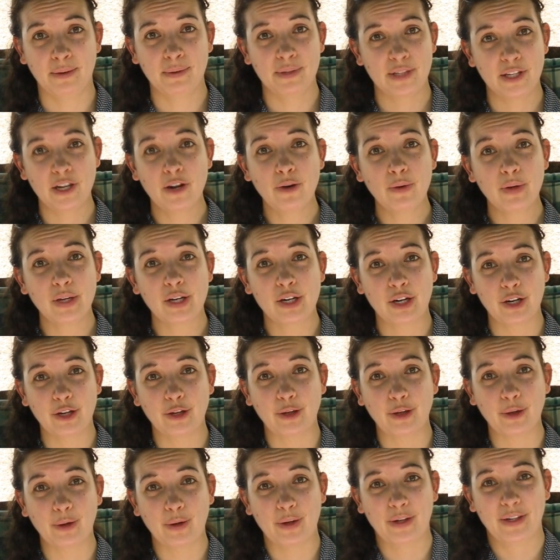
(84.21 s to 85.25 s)
That was the only
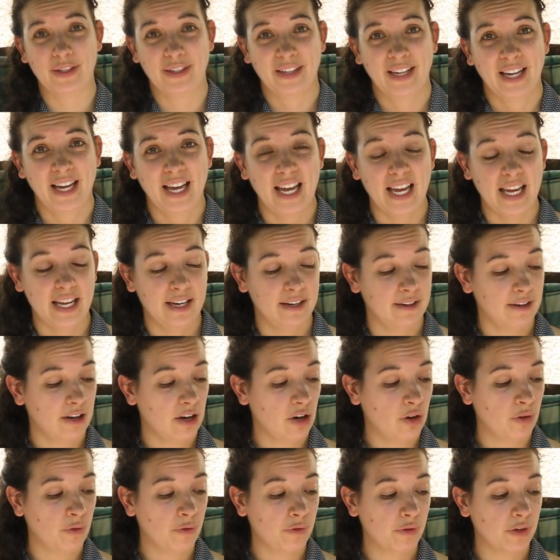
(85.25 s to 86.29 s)
clue
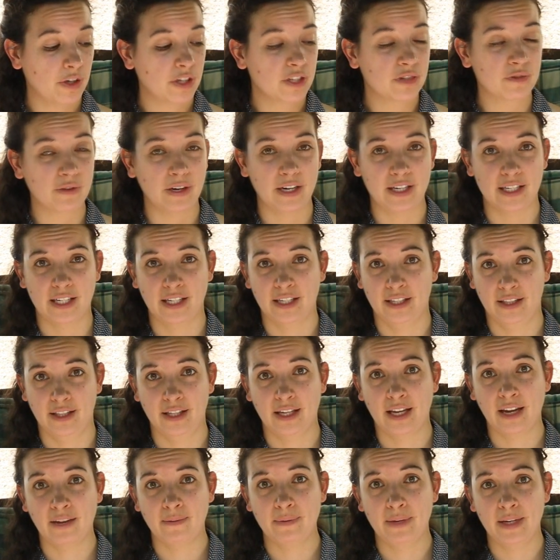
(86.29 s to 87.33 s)
on first reading
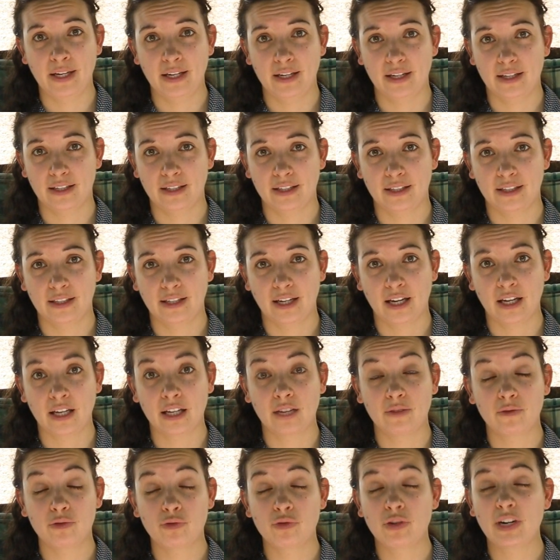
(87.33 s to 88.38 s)
that gave me a
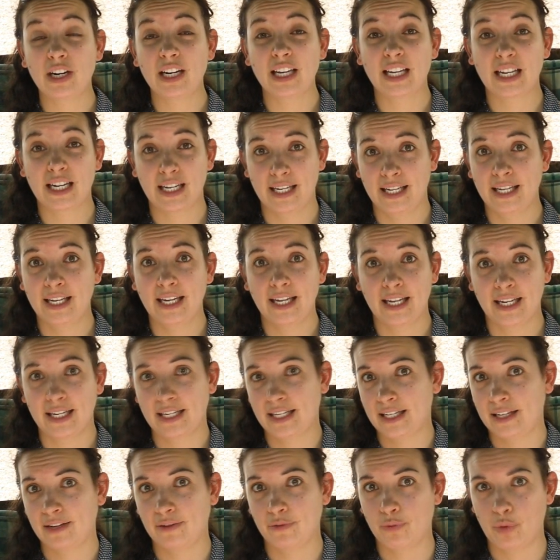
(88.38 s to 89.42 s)
really clear
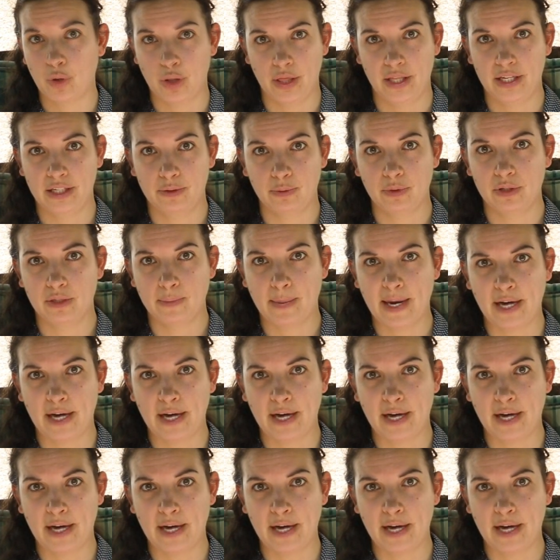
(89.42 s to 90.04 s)
inkling of what this was